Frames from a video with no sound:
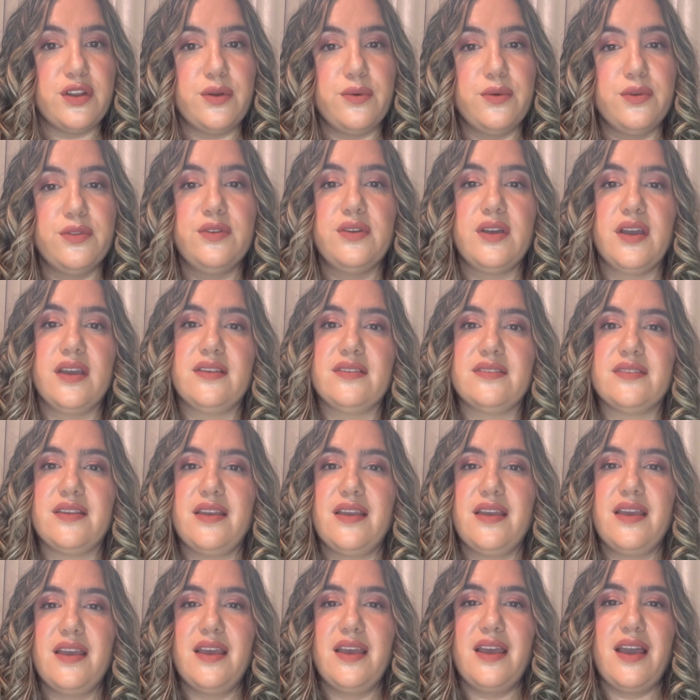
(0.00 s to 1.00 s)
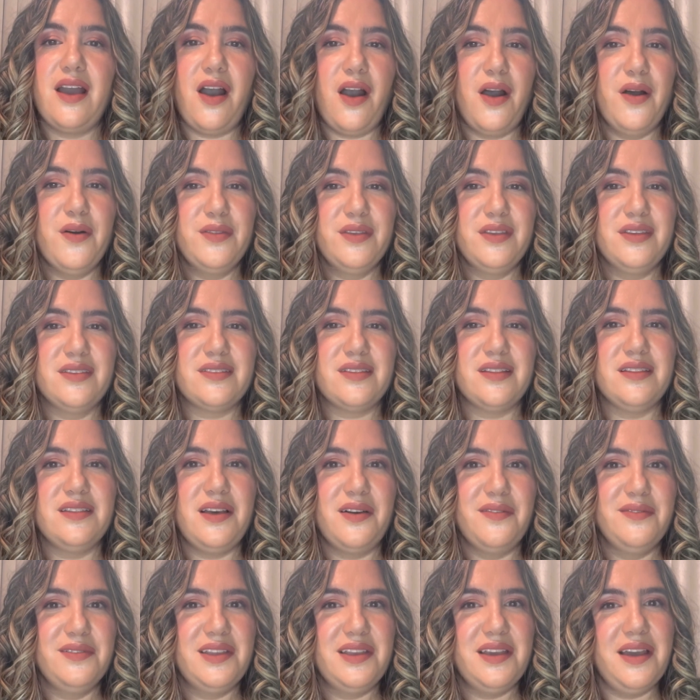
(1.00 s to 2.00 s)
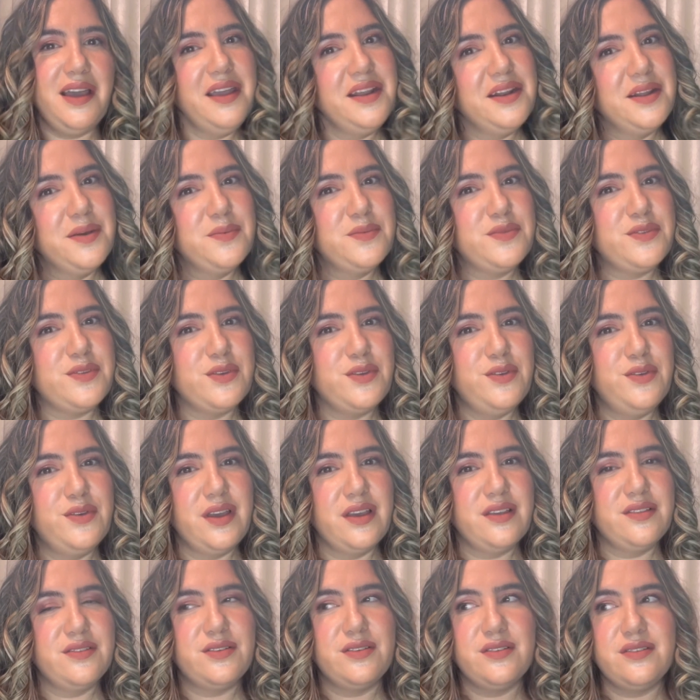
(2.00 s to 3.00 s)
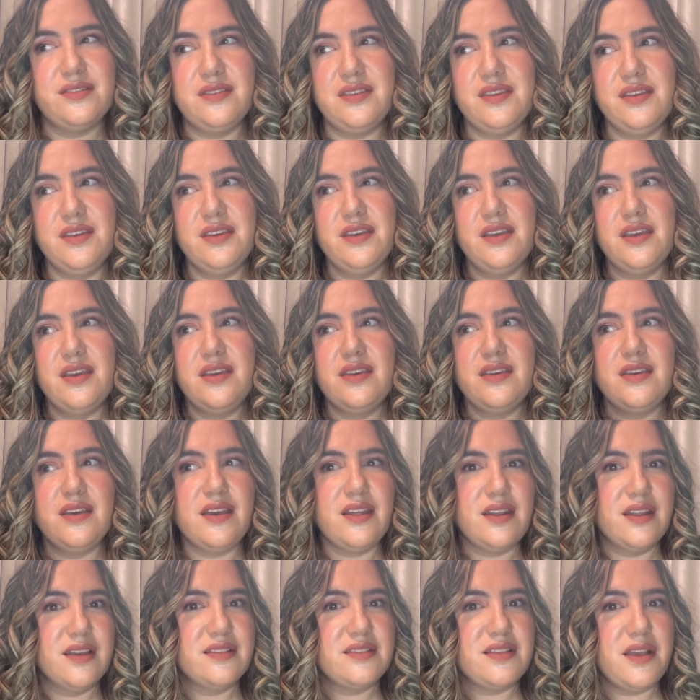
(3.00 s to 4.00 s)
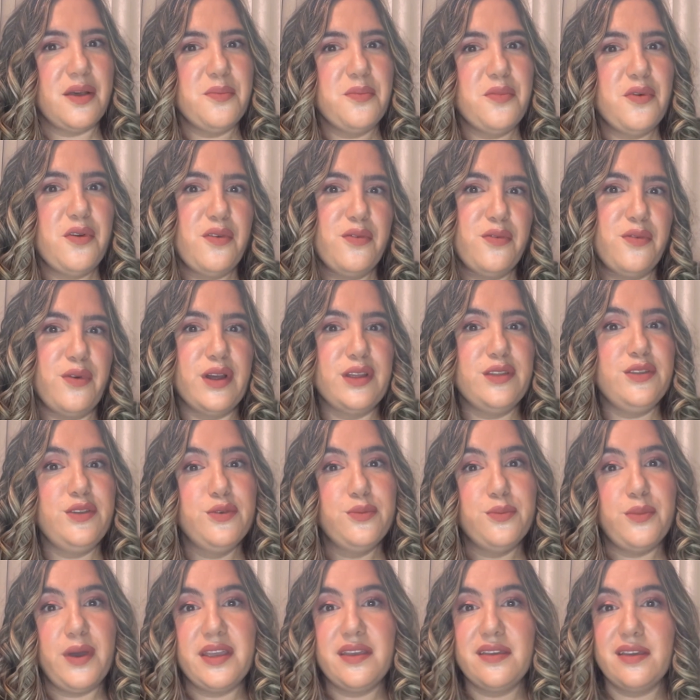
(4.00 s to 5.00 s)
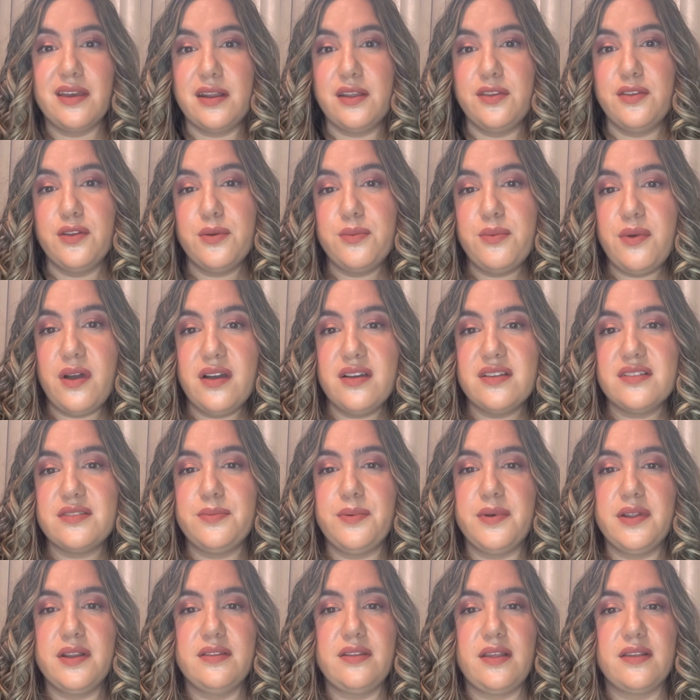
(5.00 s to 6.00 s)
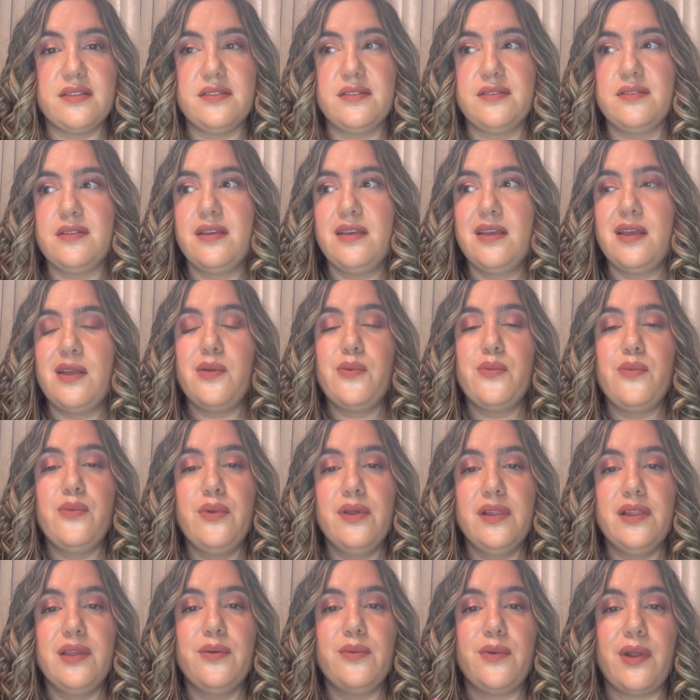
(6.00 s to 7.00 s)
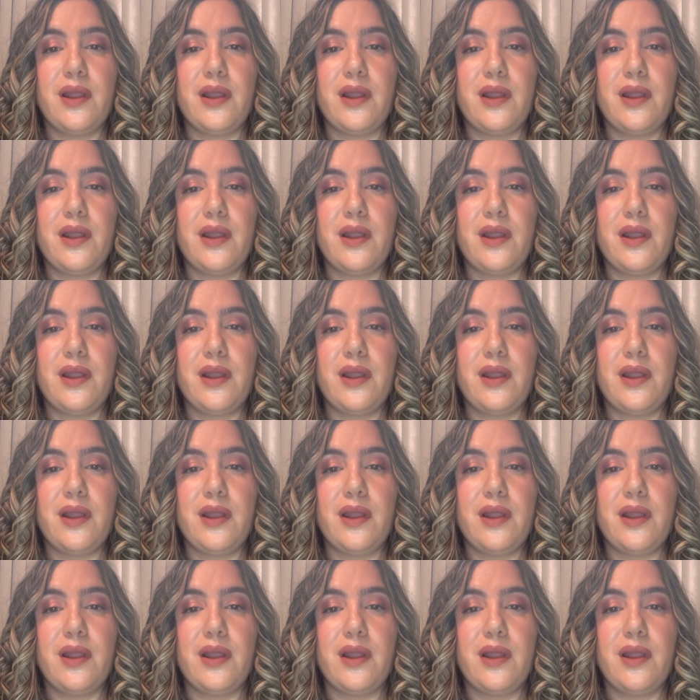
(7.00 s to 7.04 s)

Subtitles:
with you guys all these lovely items so you guys could see an example of what you might get in your box, but it doesn't really